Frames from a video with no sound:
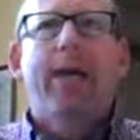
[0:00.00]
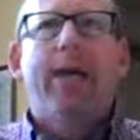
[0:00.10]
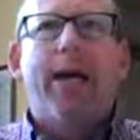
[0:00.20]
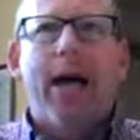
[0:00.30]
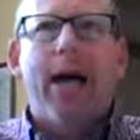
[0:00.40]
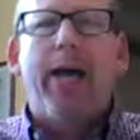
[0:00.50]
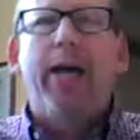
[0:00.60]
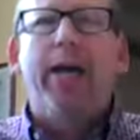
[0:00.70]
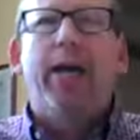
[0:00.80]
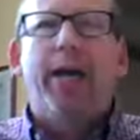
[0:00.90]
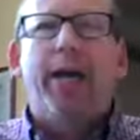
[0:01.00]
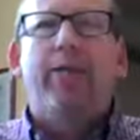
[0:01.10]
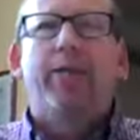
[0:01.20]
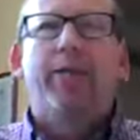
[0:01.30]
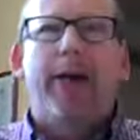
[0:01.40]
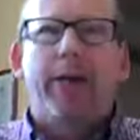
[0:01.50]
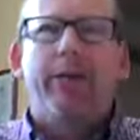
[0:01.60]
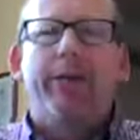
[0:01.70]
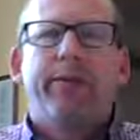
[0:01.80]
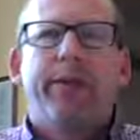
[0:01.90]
a God of love,